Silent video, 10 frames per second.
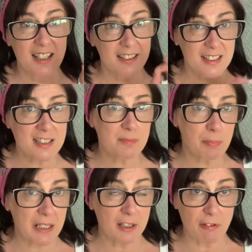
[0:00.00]
This
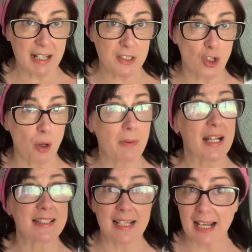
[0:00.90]
big grey Tom is
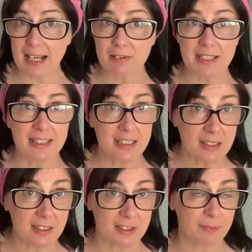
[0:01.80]
allowed in the garden.